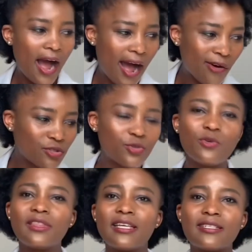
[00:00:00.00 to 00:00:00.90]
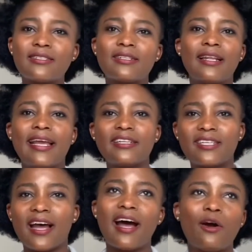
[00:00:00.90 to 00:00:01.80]
I'll do this
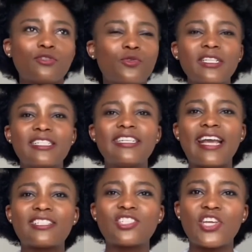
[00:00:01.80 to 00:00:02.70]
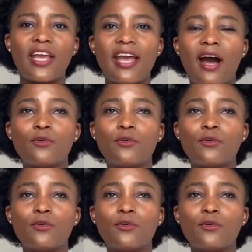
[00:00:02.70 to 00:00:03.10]
later, I'll do it next year,